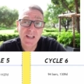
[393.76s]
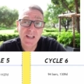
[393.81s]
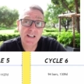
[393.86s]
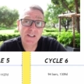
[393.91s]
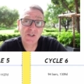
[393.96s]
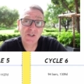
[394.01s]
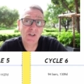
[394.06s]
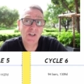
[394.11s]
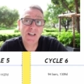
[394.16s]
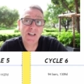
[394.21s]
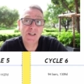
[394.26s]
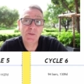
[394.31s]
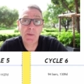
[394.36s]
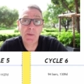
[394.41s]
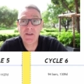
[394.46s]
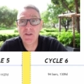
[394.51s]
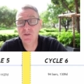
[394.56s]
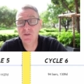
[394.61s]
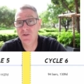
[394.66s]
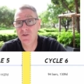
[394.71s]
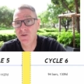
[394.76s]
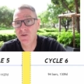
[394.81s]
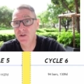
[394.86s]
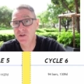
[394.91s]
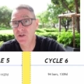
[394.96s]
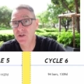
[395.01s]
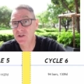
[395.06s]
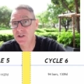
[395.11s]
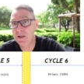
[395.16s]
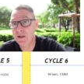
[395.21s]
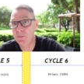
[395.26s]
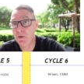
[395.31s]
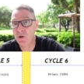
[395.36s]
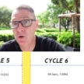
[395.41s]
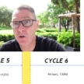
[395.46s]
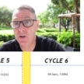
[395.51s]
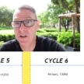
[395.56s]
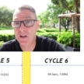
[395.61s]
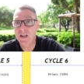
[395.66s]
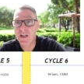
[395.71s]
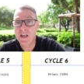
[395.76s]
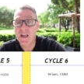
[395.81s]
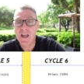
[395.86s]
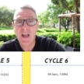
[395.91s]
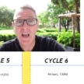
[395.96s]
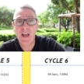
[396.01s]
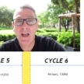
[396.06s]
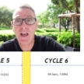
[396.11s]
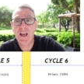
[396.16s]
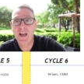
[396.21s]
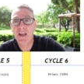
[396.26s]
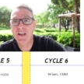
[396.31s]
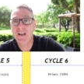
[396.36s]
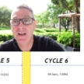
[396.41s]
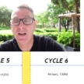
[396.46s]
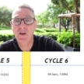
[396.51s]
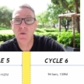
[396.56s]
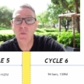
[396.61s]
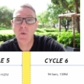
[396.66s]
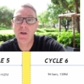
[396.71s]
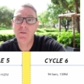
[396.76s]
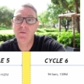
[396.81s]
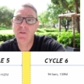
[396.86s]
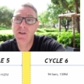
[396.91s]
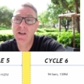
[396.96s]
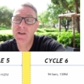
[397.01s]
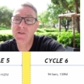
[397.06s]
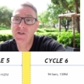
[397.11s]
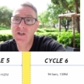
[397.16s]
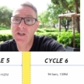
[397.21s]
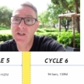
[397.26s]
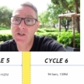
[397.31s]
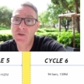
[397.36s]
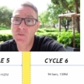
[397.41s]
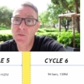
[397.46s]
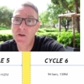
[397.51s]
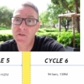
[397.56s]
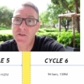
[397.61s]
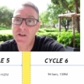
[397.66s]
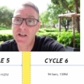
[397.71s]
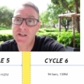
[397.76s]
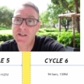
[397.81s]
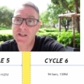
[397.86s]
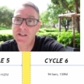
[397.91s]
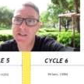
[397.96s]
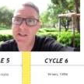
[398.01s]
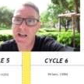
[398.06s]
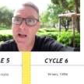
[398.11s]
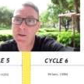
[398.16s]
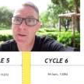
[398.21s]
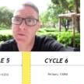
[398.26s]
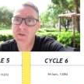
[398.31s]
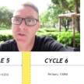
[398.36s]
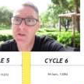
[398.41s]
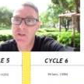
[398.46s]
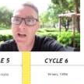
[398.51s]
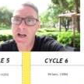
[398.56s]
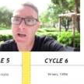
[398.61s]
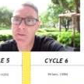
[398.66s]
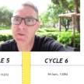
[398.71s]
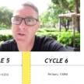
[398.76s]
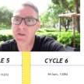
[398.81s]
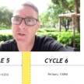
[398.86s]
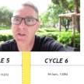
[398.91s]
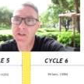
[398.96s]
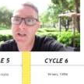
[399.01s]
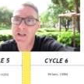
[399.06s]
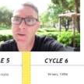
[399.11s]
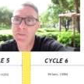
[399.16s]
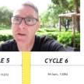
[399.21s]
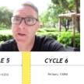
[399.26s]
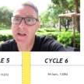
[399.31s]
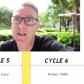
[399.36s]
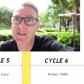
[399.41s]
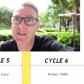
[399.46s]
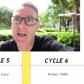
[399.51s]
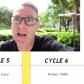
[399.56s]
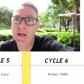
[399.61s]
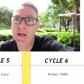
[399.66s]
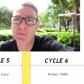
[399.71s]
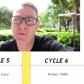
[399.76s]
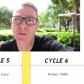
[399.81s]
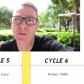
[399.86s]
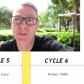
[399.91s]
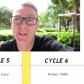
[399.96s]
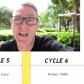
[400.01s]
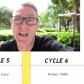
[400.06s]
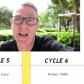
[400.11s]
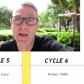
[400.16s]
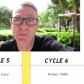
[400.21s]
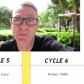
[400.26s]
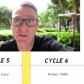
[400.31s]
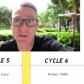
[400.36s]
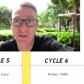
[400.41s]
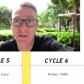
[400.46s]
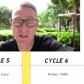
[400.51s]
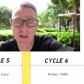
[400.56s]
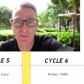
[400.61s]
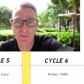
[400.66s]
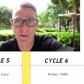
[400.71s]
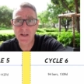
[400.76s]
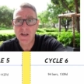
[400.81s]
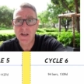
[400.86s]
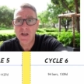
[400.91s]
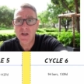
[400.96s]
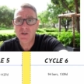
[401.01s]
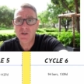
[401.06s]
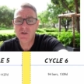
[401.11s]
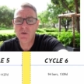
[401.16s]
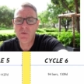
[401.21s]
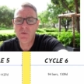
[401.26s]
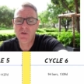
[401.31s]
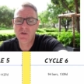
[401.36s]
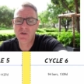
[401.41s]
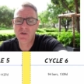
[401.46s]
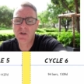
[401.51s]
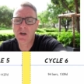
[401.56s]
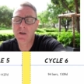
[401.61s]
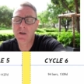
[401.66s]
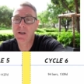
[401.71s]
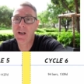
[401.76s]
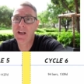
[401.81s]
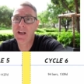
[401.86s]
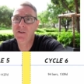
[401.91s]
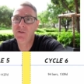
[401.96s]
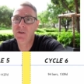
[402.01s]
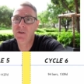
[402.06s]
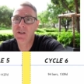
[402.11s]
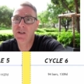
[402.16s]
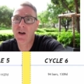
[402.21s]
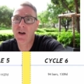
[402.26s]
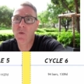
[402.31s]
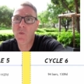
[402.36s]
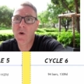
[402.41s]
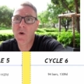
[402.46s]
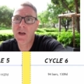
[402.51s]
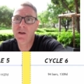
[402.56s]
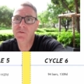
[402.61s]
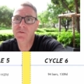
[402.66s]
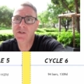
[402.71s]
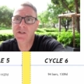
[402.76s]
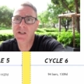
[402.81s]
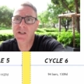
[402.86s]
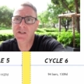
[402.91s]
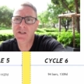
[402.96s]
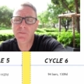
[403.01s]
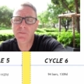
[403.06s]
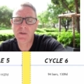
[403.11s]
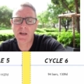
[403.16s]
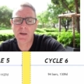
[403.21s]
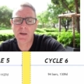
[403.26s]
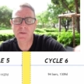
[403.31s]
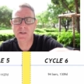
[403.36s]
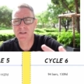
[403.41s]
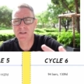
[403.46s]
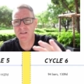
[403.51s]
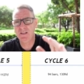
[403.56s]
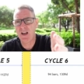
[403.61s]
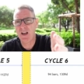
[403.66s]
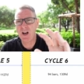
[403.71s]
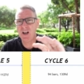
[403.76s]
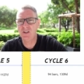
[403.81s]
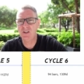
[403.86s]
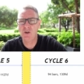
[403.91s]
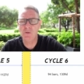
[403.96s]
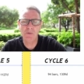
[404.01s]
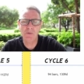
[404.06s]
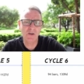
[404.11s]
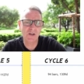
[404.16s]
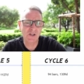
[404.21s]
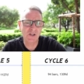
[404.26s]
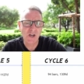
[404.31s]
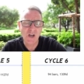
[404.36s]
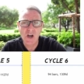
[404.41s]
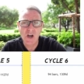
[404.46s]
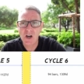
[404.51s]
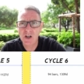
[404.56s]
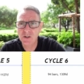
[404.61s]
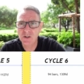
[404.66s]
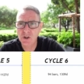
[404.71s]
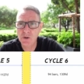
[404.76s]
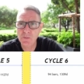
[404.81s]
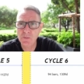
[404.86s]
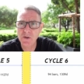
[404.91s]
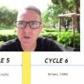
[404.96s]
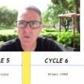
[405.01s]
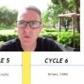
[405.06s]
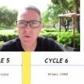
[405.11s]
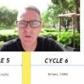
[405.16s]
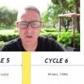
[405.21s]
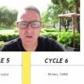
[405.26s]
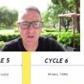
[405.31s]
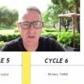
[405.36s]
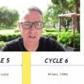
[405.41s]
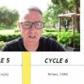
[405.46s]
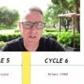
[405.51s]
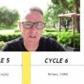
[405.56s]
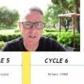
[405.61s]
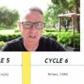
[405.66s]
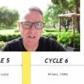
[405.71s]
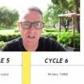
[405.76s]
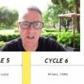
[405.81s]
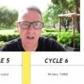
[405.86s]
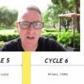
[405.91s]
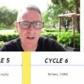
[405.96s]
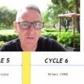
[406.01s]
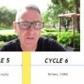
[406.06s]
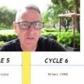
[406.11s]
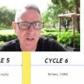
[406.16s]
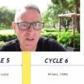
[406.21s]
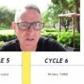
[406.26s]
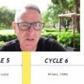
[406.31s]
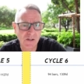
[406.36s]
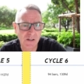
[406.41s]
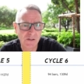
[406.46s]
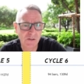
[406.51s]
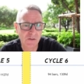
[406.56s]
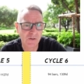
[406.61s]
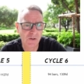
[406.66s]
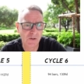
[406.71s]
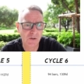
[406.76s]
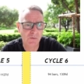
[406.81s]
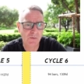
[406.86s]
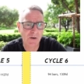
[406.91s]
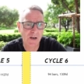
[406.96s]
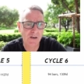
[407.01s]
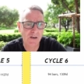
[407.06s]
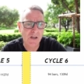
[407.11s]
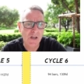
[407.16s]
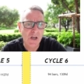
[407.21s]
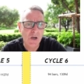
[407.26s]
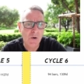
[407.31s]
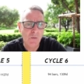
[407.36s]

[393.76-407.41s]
That's all I expect you to do, is just keep holding and wait for life-changing wealth, guys. It's absolutely, absolutely coming, guys. Absolutely, absolutely coming. So we should start entering our wave six. Sometimes October-ish, we should start to see things start to turn around.